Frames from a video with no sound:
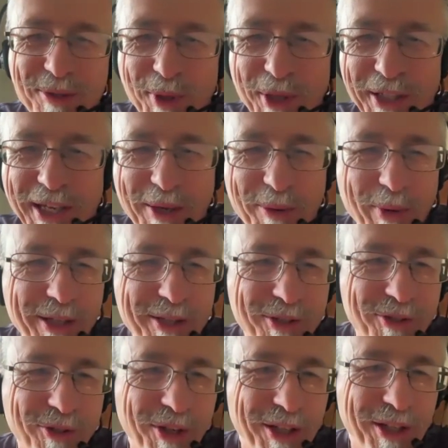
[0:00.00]
My gateway to
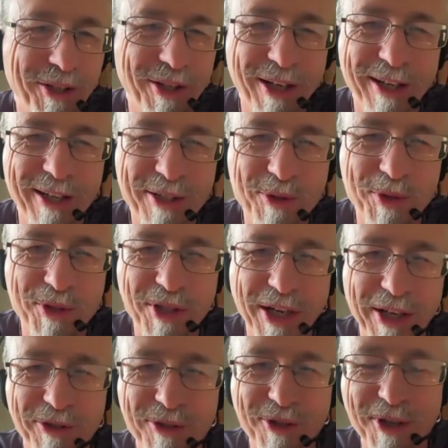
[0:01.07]
psychedelics was
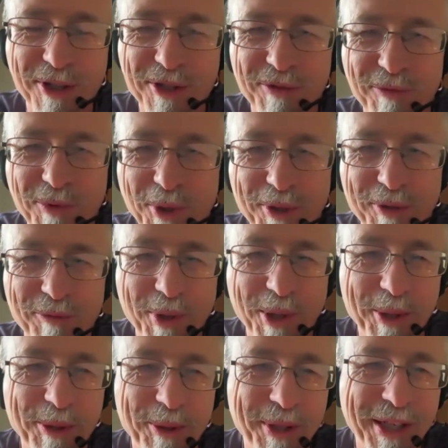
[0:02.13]
sex, drugs, and rock and
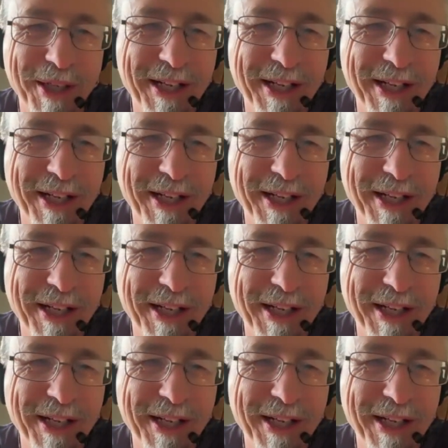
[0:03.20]
roll.